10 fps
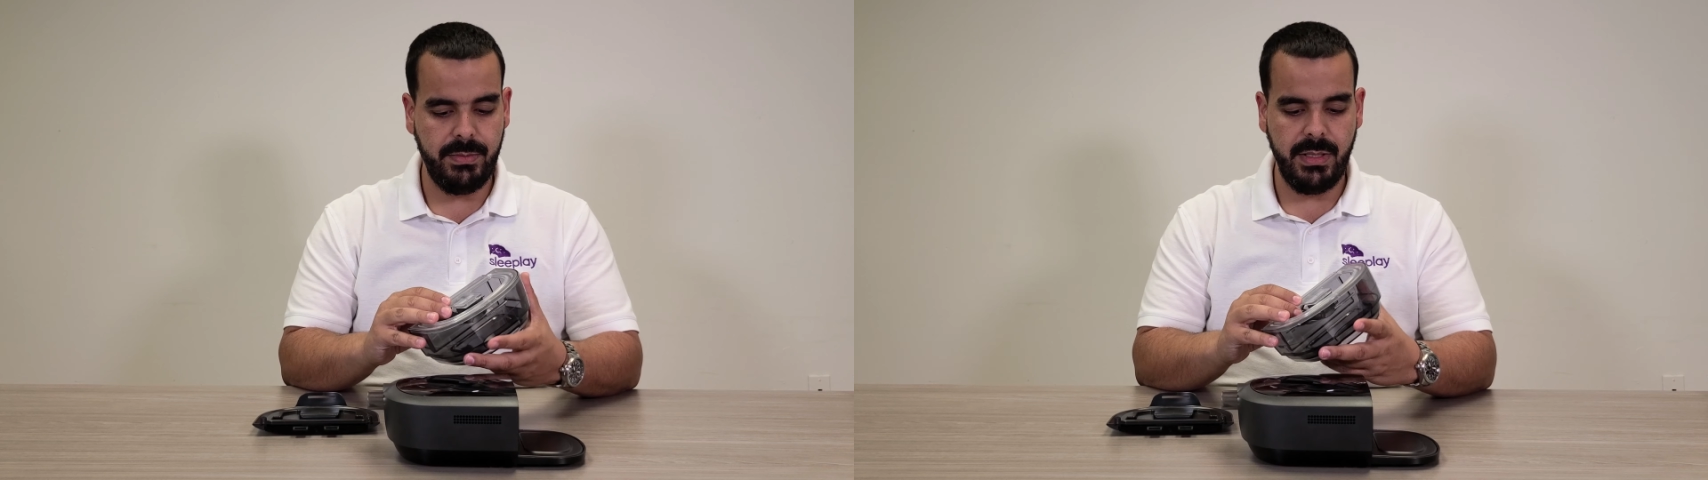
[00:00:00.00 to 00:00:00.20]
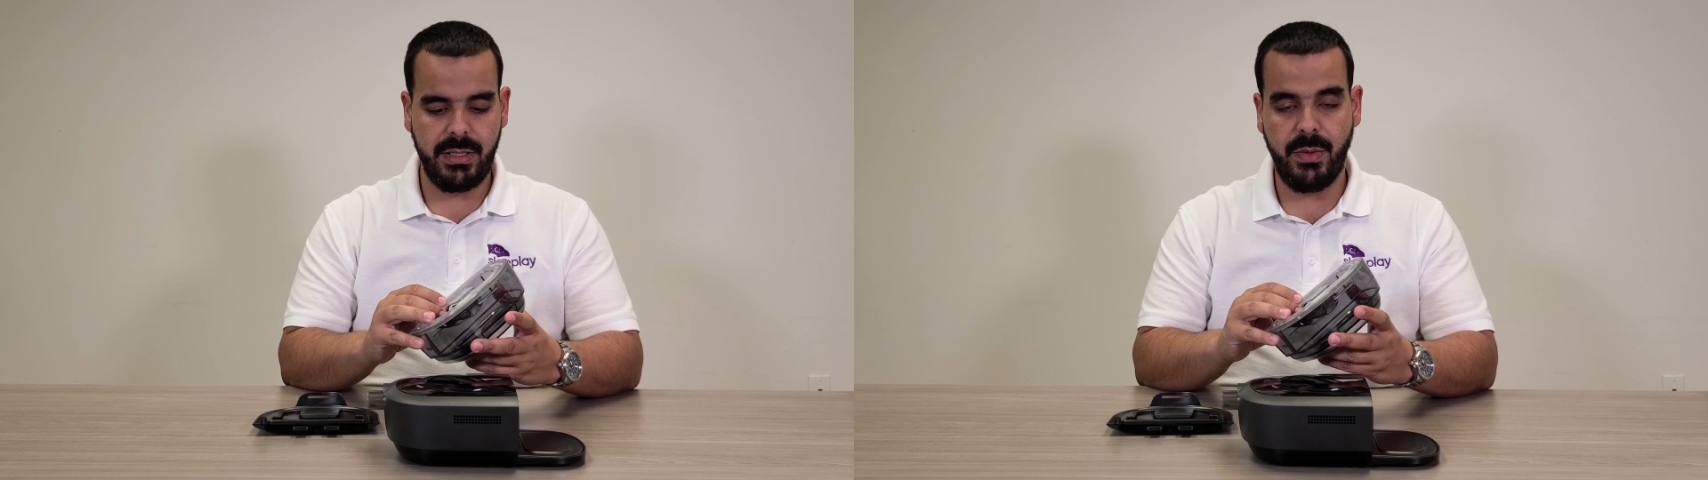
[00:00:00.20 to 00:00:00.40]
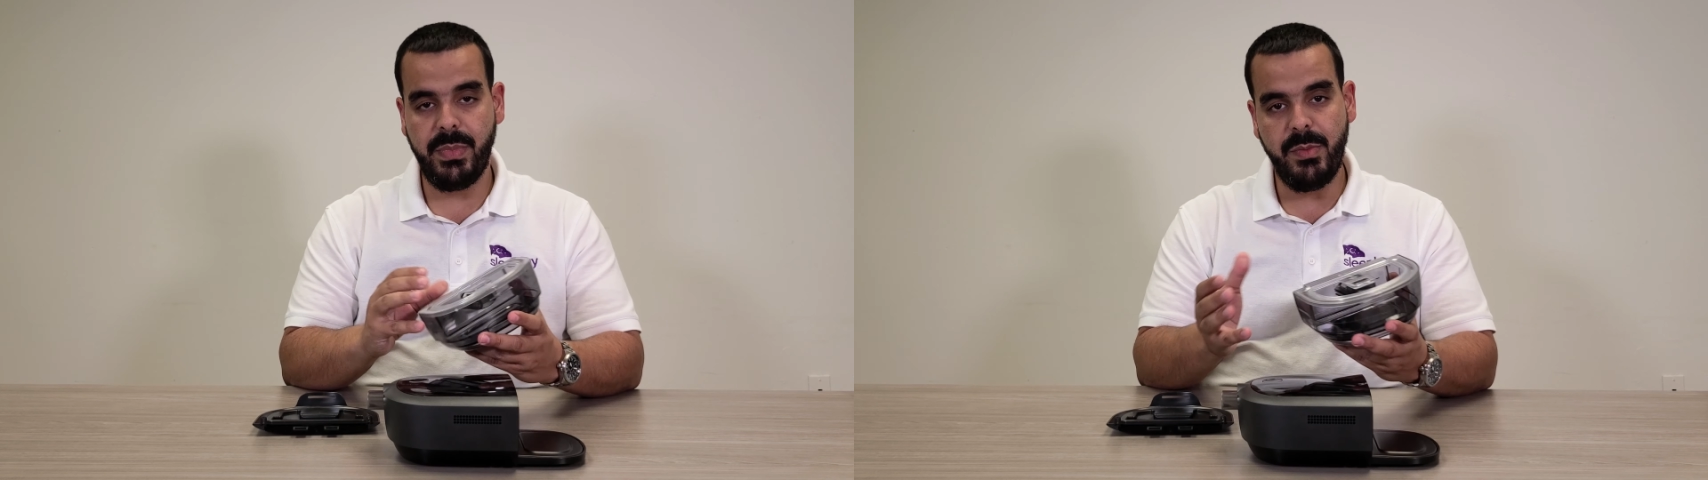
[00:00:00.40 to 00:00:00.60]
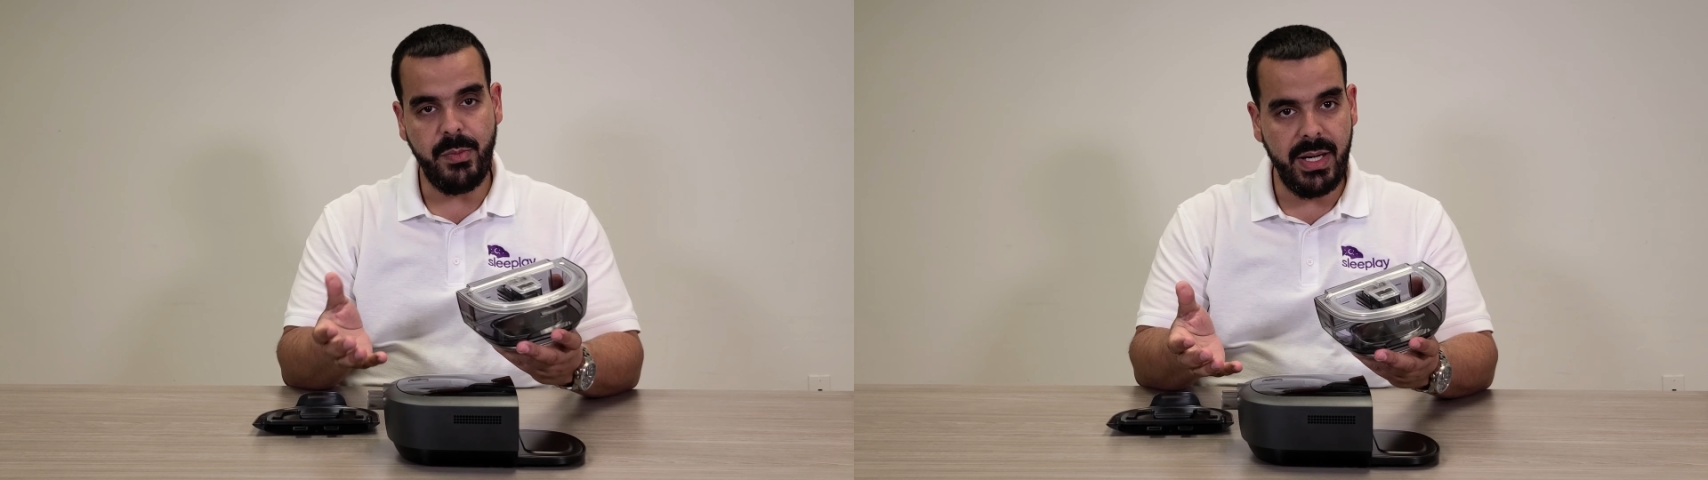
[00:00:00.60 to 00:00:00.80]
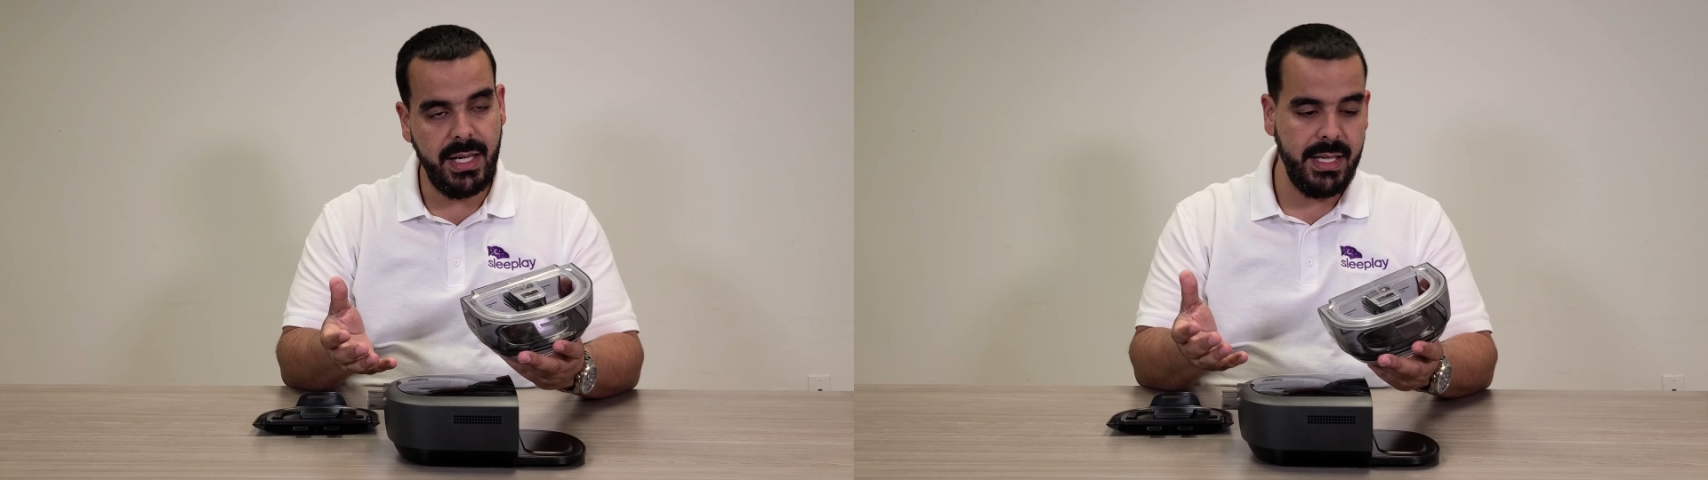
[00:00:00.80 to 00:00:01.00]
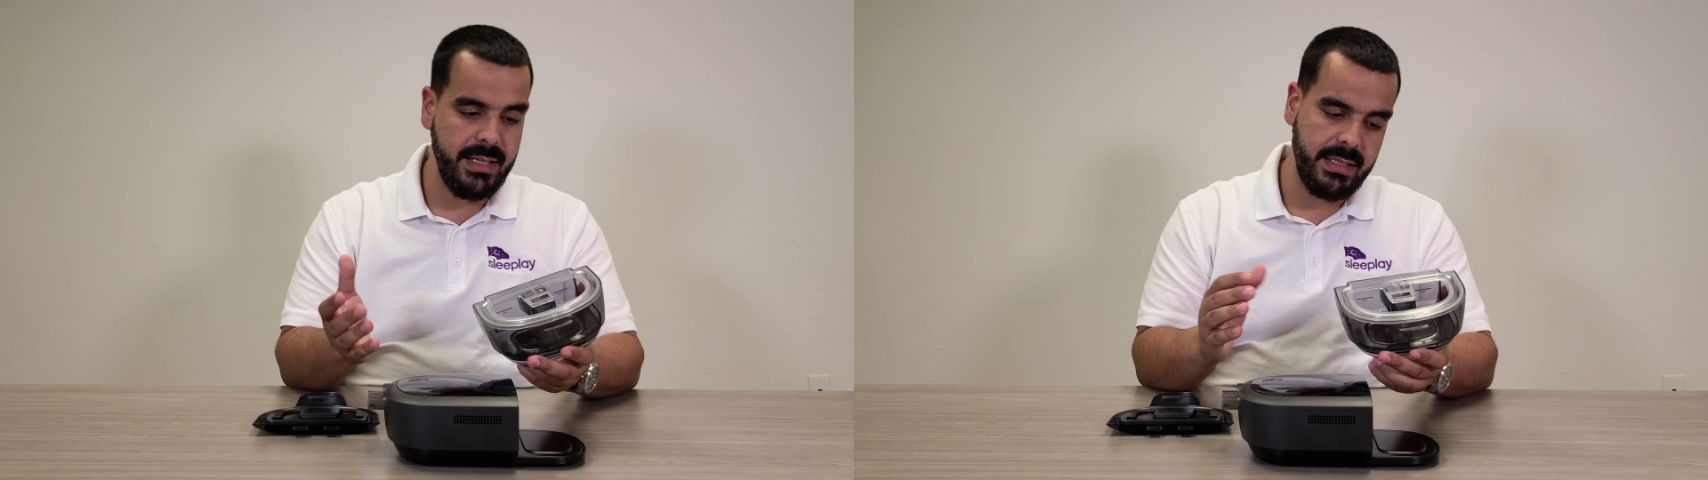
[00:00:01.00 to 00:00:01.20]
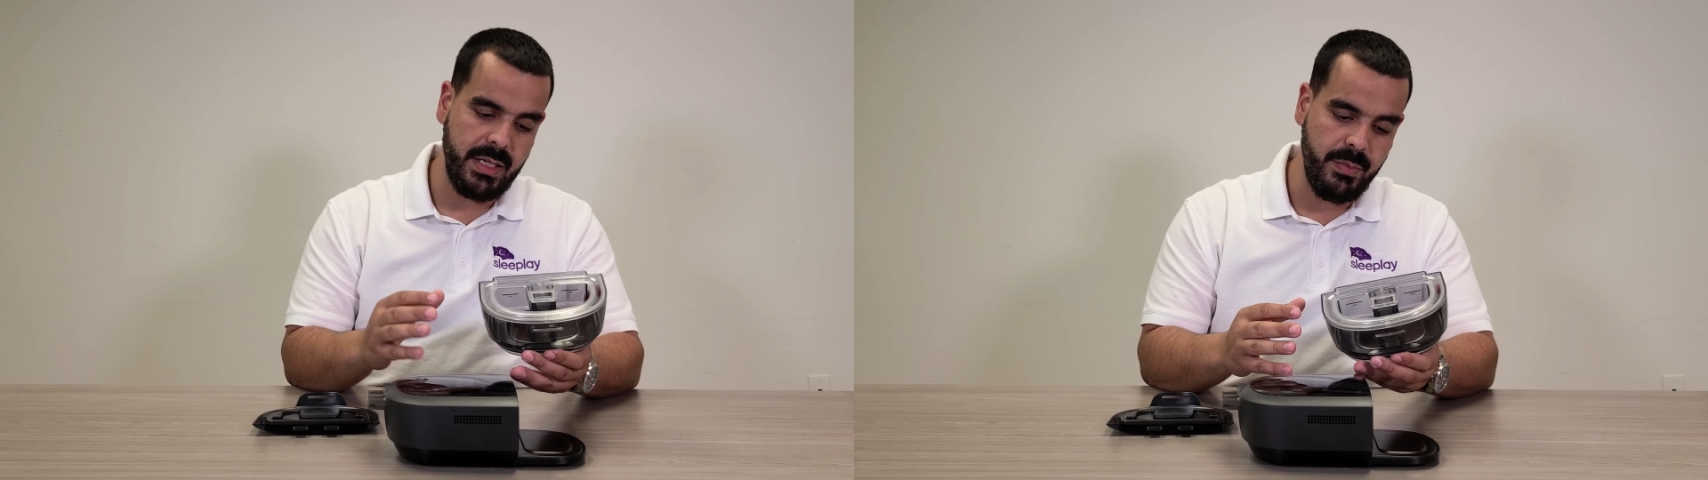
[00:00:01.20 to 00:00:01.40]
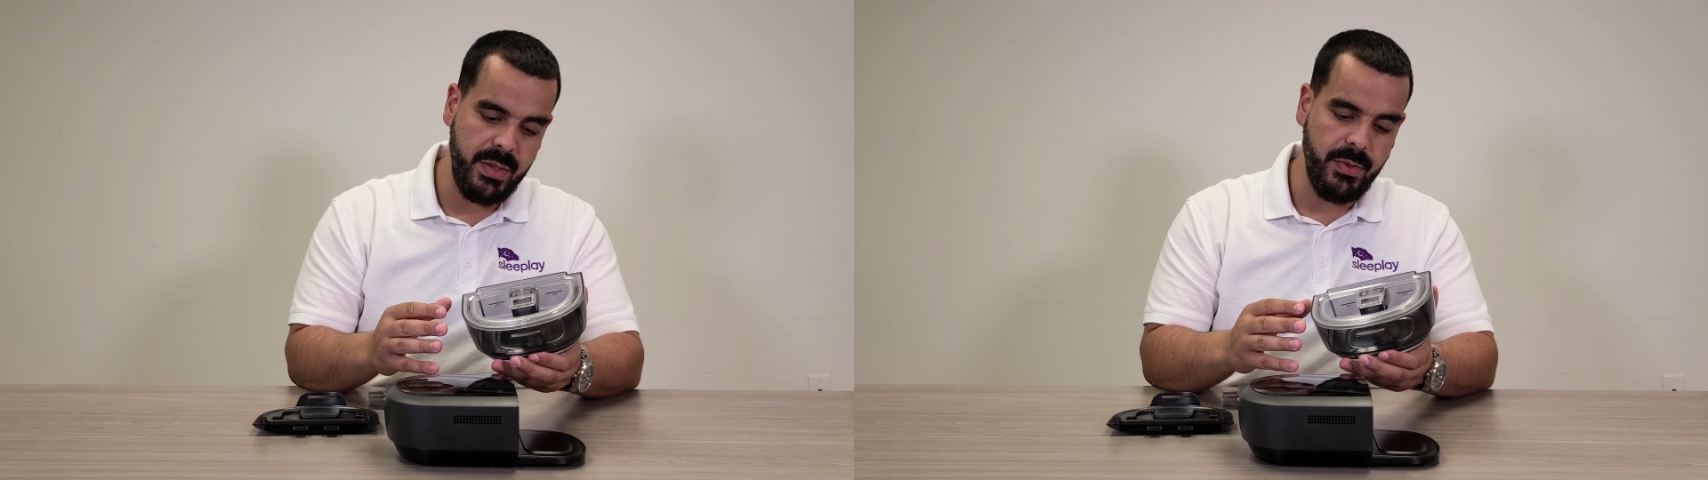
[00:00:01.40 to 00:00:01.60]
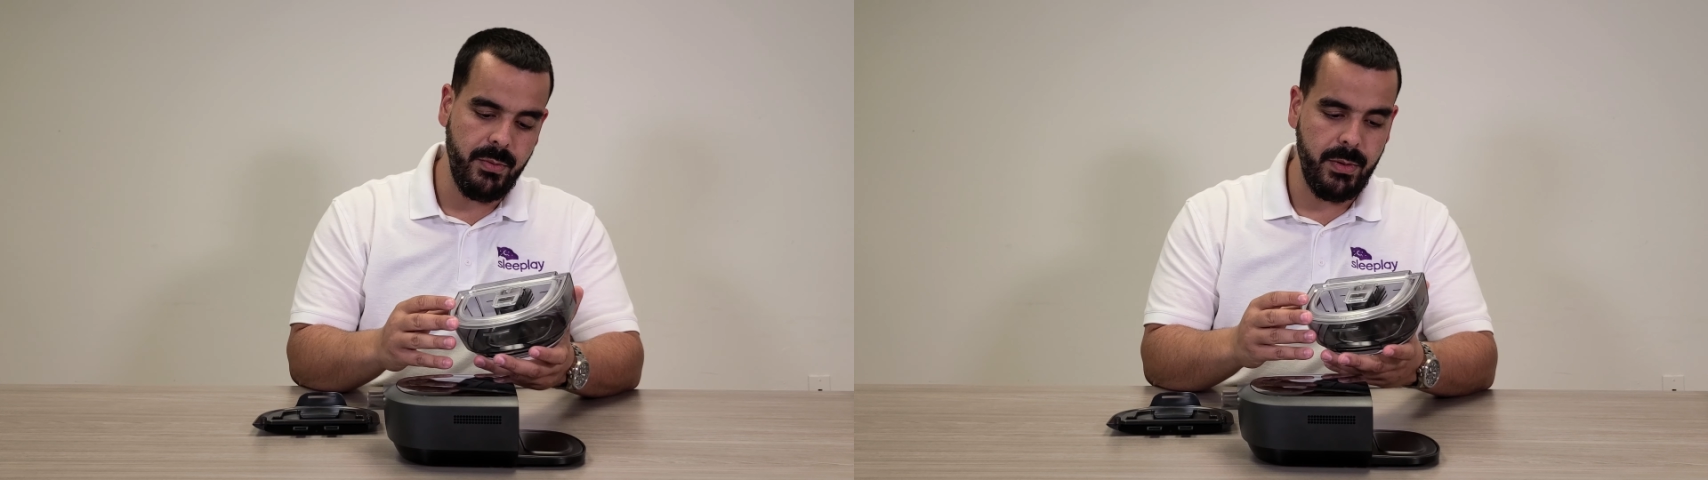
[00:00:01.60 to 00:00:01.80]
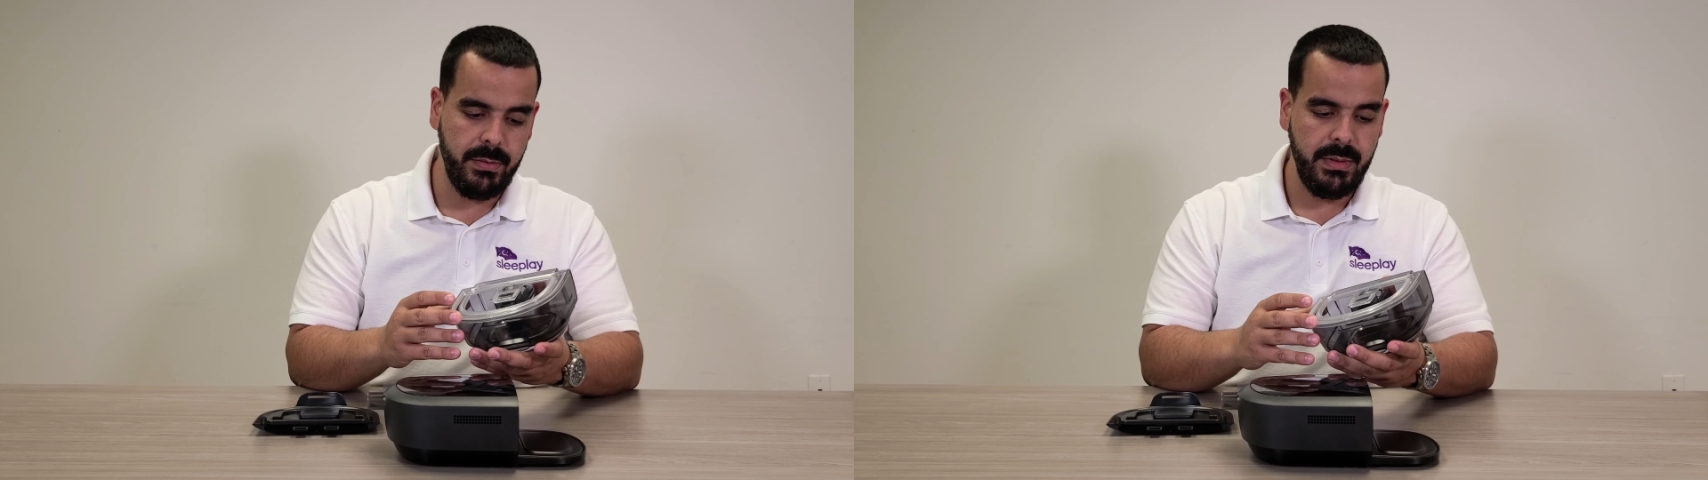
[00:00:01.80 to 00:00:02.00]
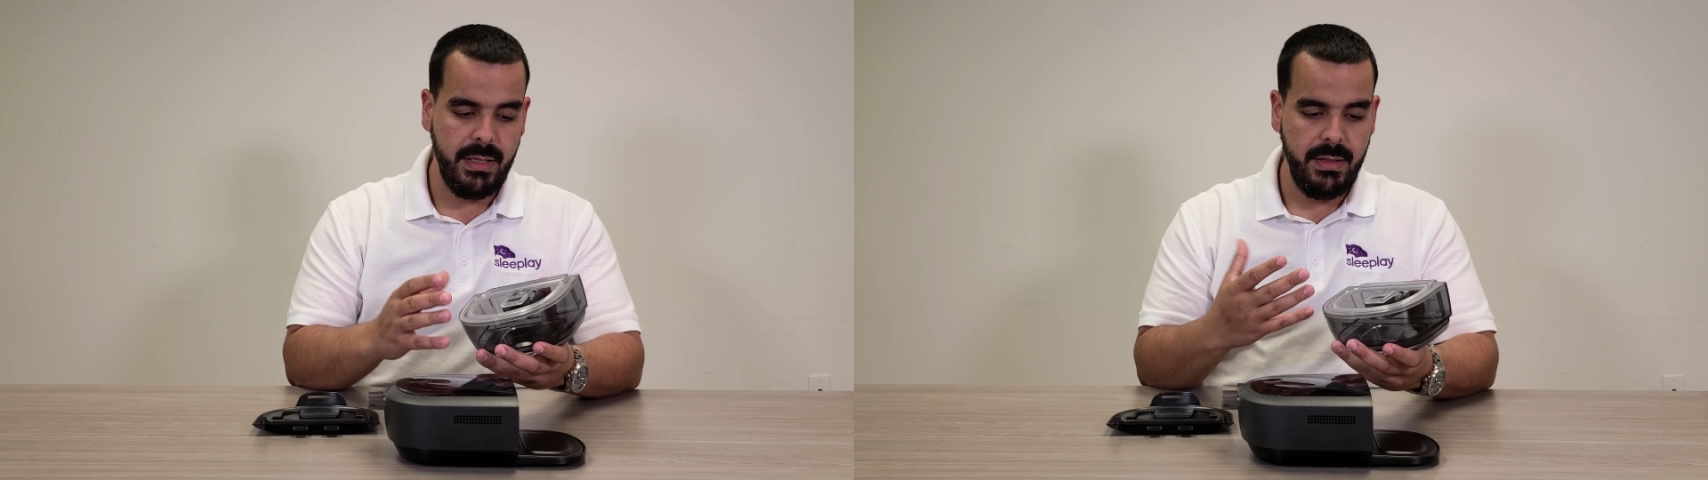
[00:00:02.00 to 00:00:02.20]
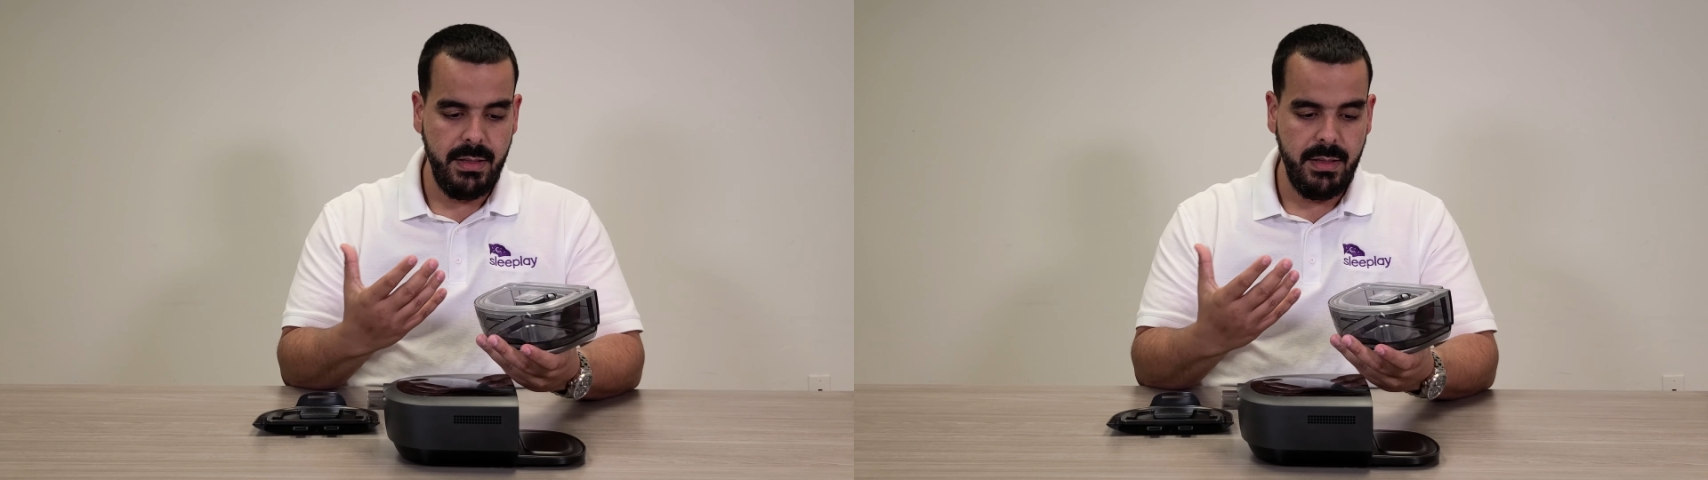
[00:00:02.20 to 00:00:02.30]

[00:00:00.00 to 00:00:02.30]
Some people might like it, some people won't.